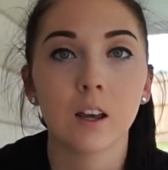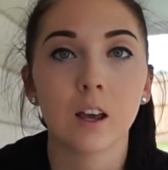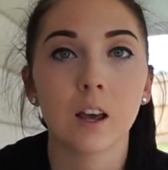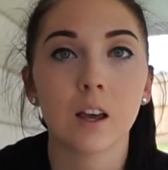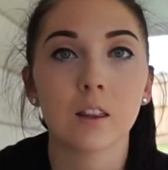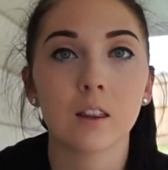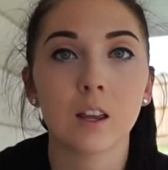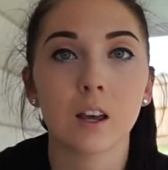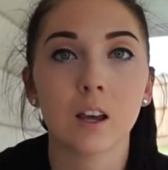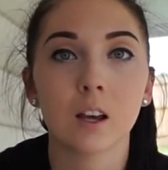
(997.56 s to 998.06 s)

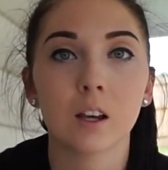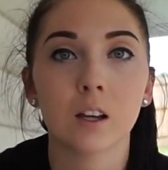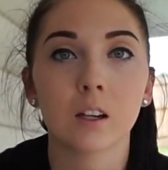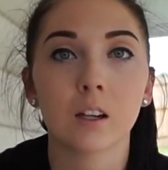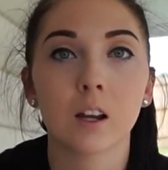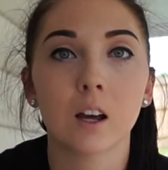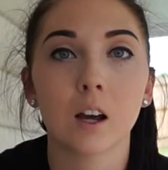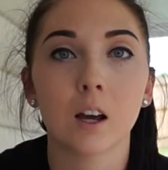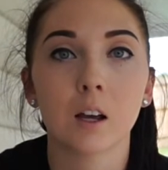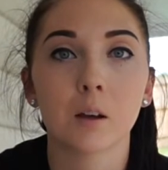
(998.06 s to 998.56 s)
and
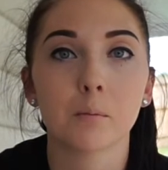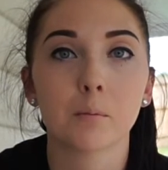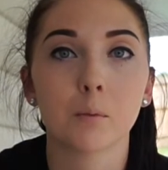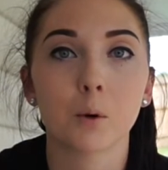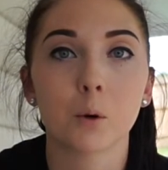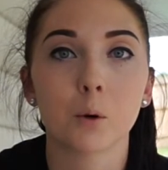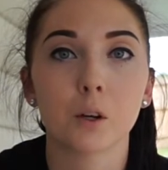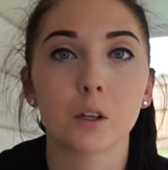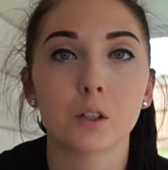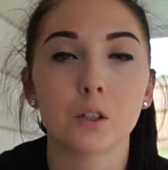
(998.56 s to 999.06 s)
then I'm
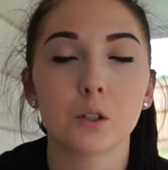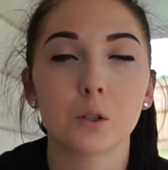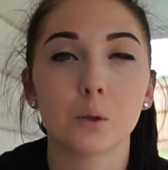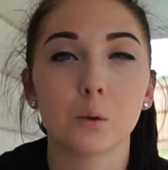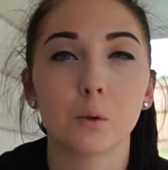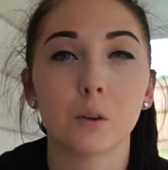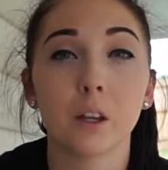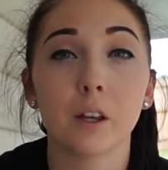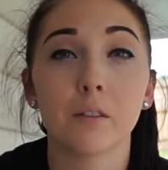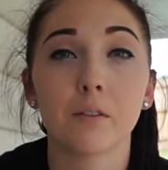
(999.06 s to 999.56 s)
going
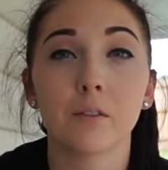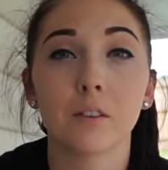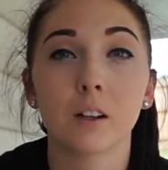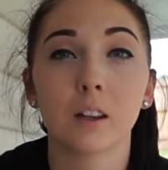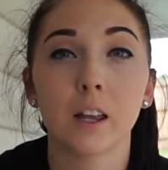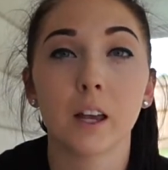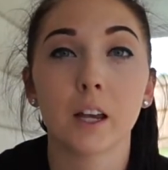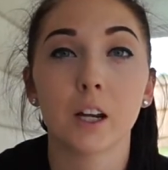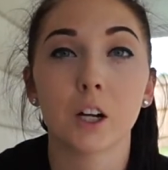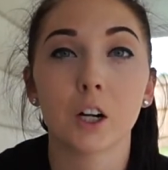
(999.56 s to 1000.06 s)
to lift
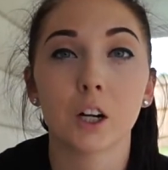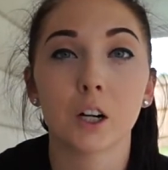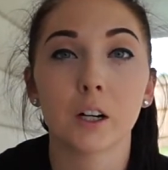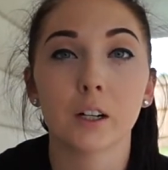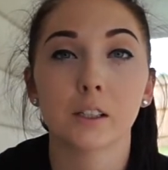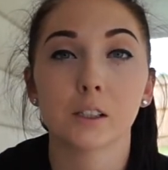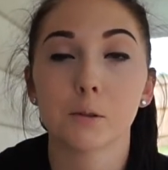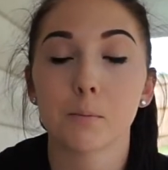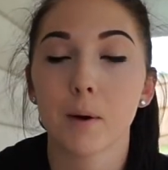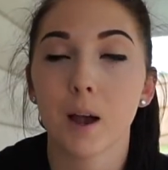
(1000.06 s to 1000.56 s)
later.
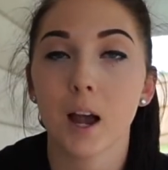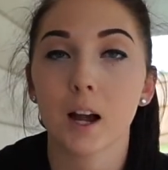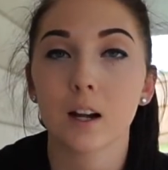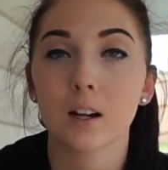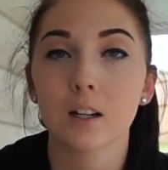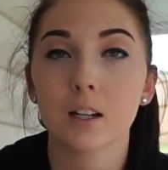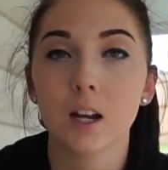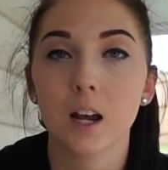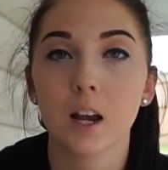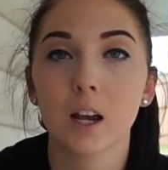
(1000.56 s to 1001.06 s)
It's
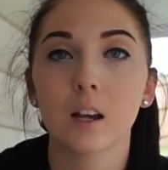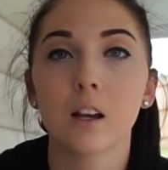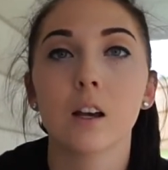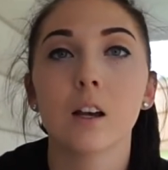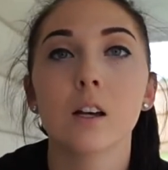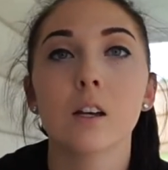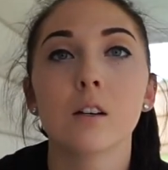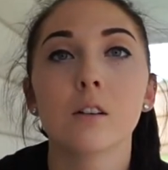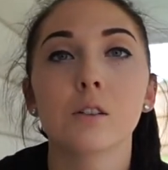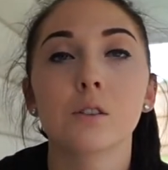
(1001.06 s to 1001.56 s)
back day,
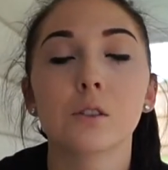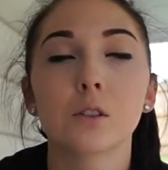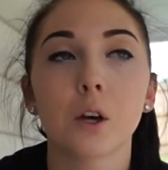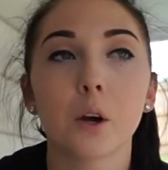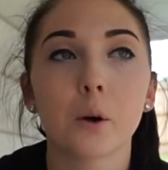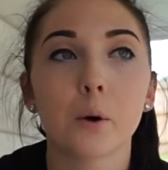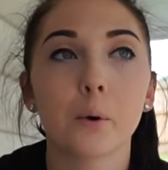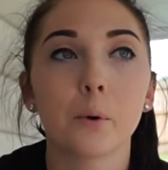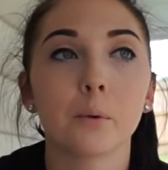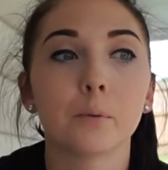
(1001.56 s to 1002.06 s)

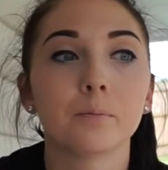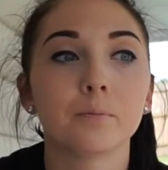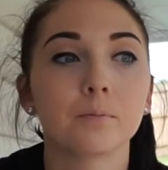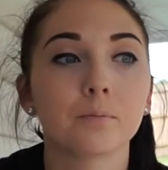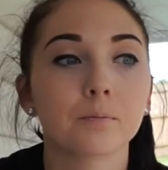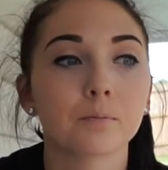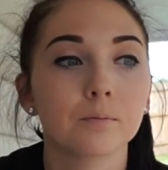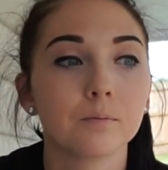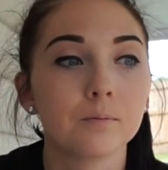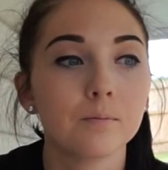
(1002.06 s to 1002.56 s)
so
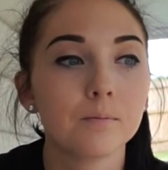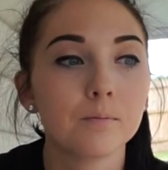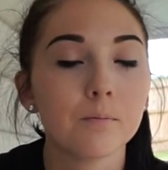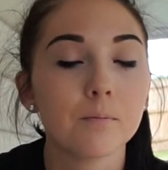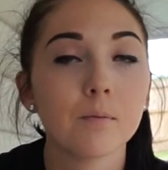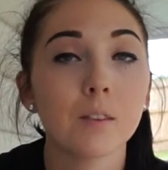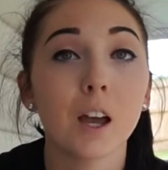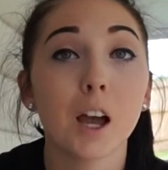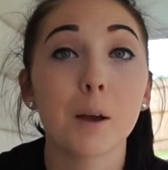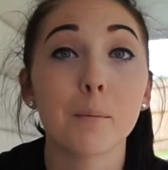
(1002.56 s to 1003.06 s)

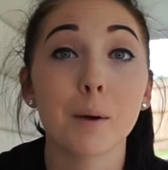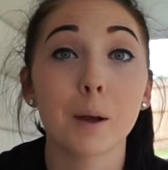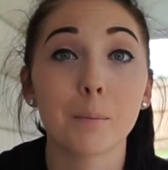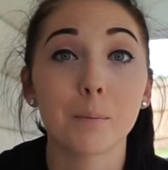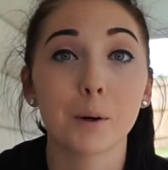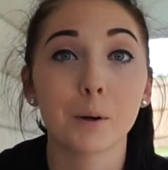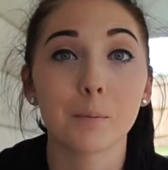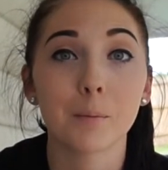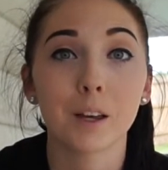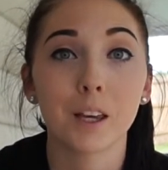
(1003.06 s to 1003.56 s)
I might
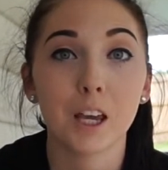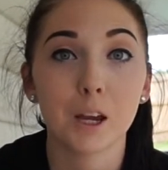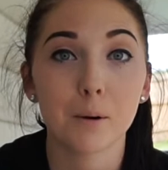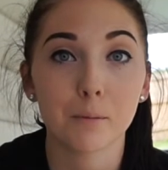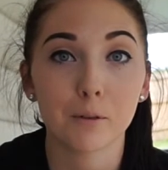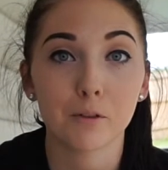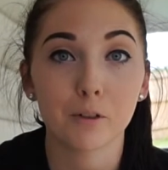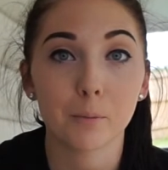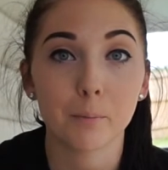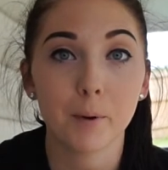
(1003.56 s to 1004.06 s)
bring my
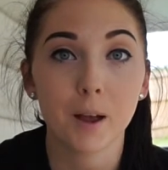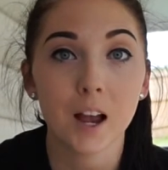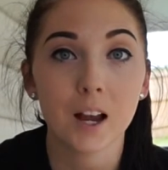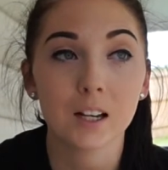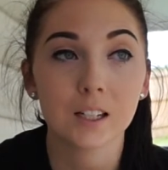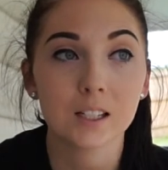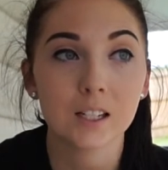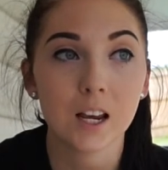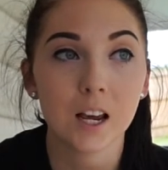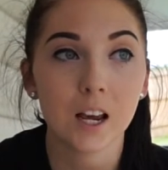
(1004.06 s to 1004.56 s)
camera for
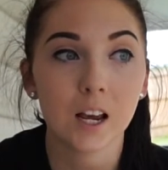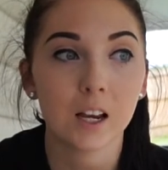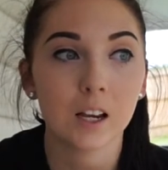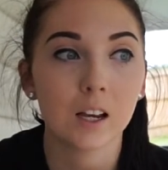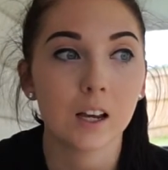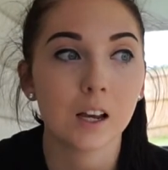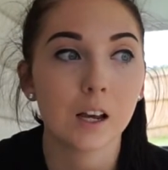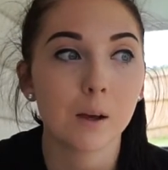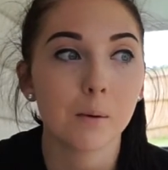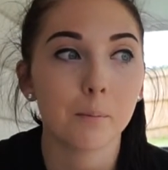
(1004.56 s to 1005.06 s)
back day,
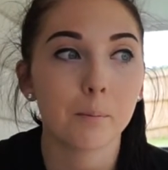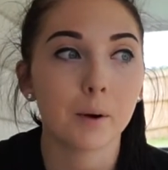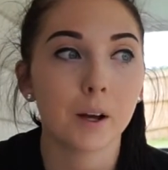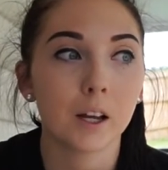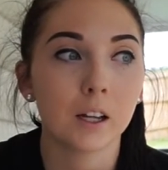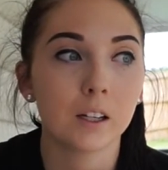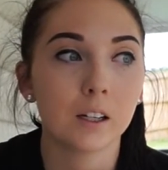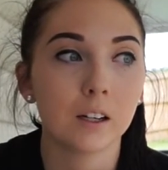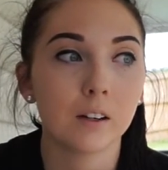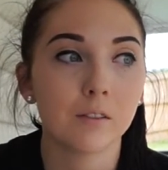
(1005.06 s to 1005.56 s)

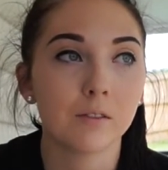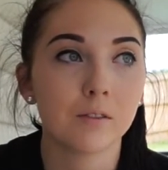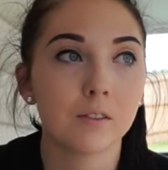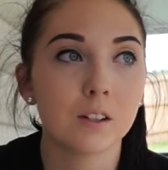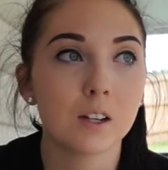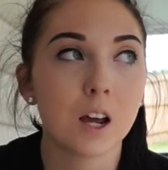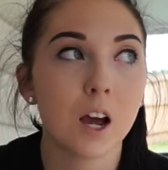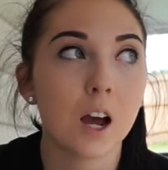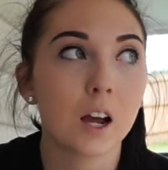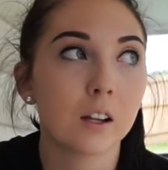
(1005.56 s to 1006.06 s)
but if
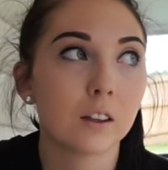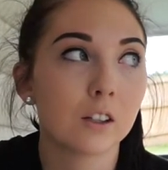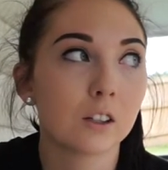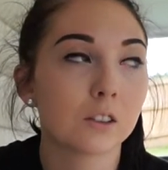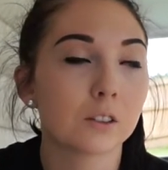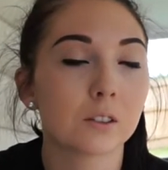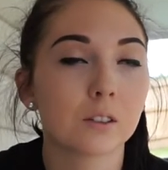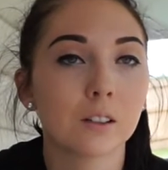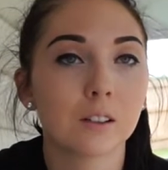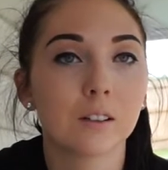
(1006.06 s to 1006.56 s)
not,
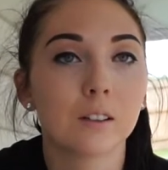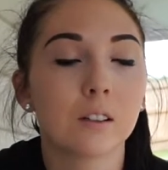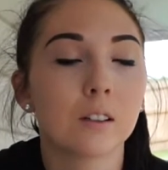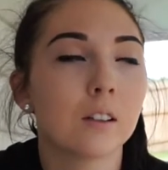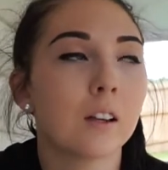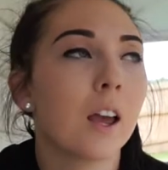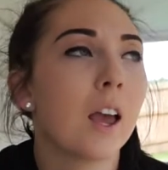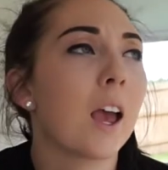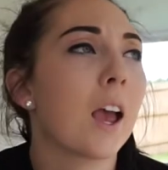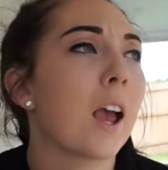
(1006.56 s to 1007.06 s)
there's...
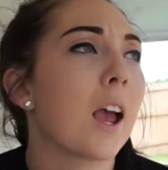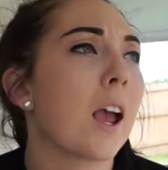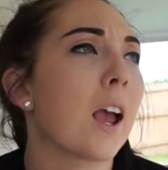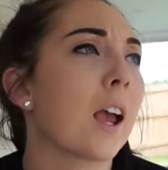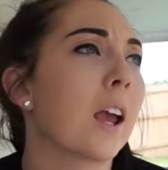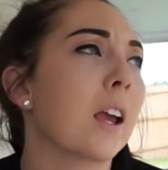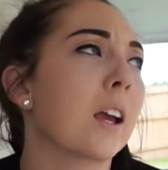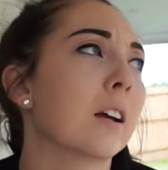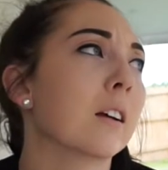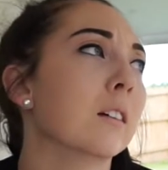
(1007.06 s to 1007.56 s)

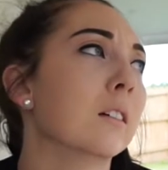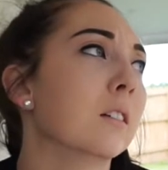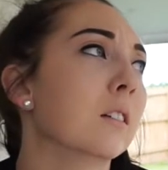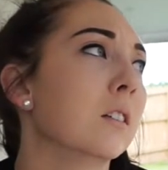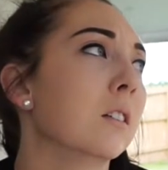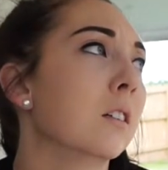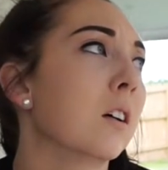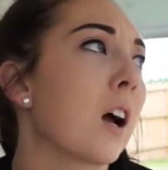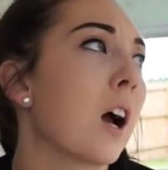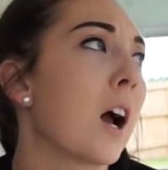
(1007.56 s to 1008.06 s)
Hey!
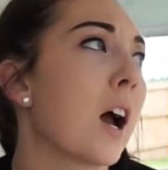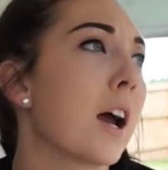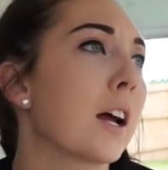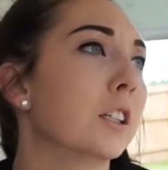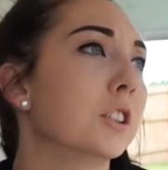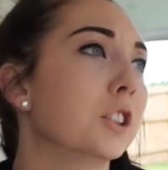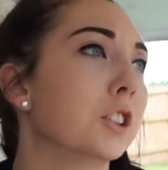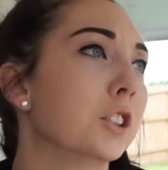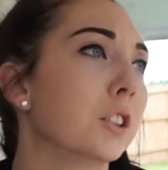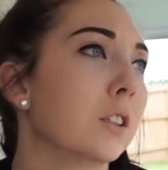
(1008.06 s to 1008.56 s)

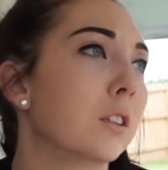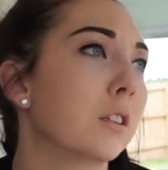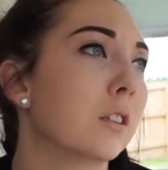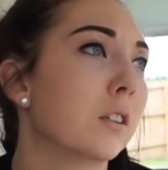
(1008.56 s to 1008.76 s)
Hush!